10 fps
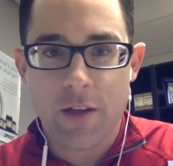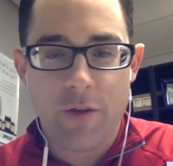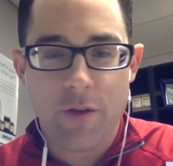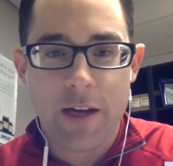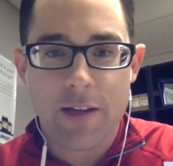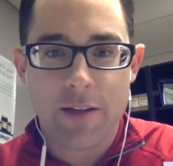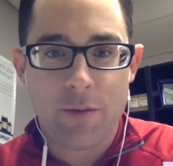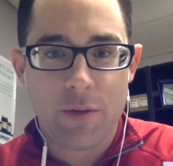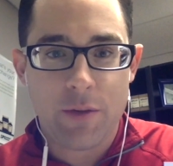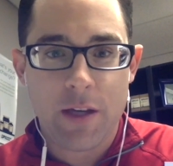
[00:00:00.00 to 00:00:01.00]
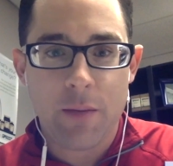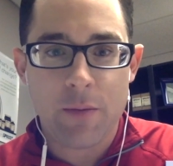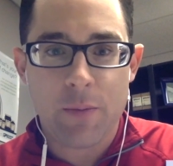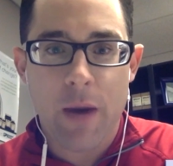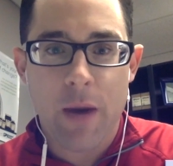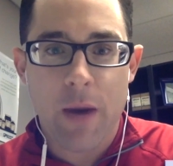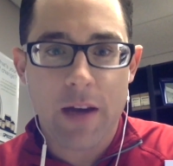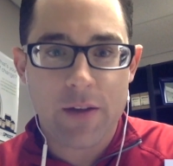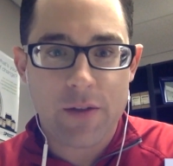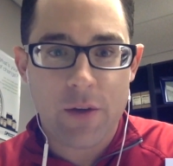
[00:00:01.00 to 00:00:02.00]
every case that really comes by.
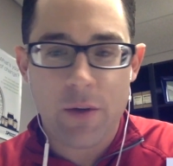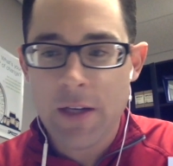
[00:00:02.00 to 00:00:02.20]
So